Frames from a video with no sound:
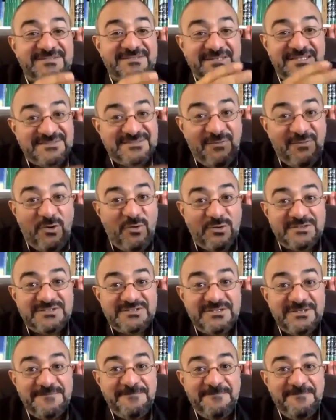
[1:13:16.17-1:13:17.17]
false.
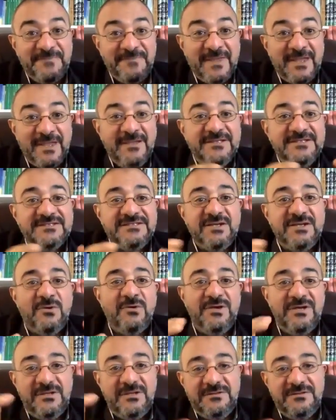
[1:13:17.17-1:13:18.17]
So
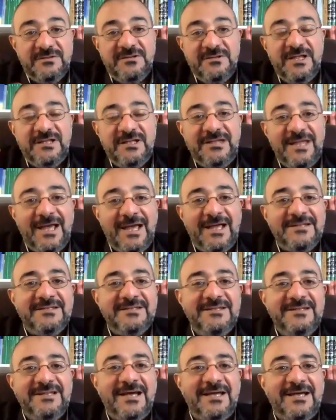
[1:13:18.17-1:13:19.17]

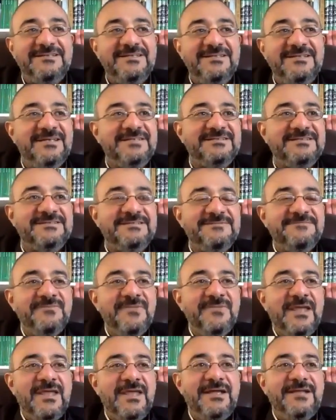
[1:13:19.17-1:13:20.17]
that is
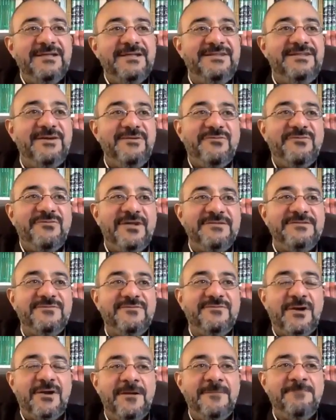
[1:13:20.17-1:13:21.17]
different
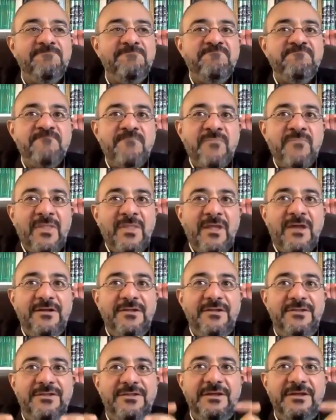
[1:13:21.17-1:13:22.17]
from
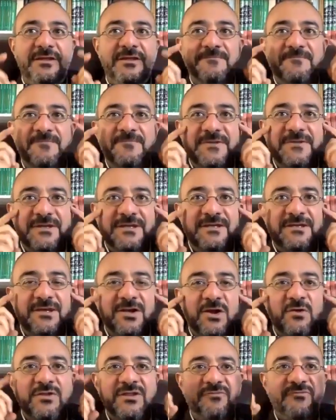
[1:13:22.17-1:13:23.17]
the
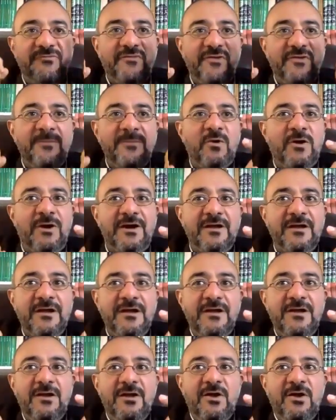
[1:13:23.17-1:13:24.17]
the framework
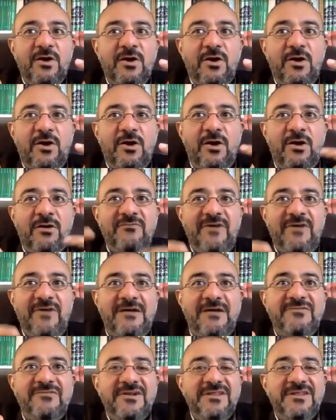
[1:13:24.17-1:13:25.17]
of
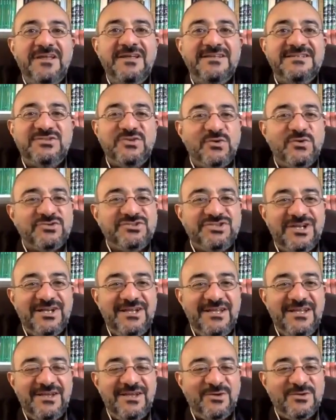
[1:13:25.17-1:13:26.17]
everything is
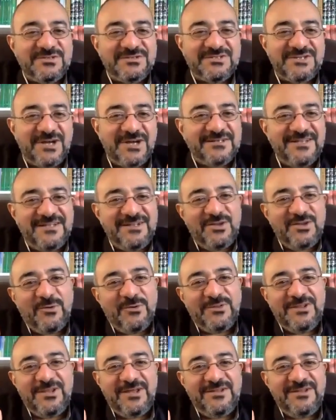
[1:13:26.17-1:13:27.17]
socially constructed. No,
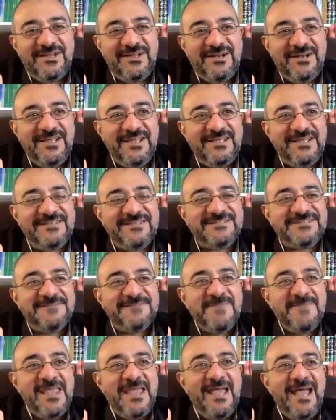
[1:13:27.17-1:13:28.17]
there is
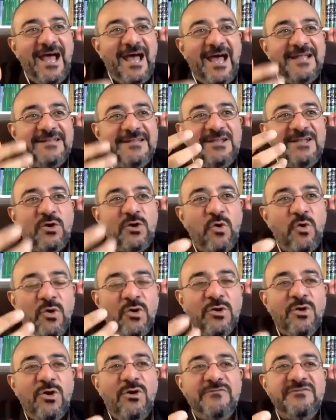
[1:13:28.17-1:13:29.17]
at the
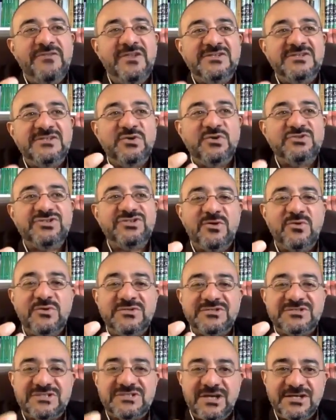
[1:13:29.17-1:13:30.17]
core of the social
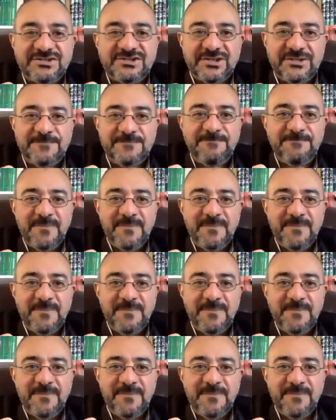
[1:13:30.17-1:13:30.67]
construction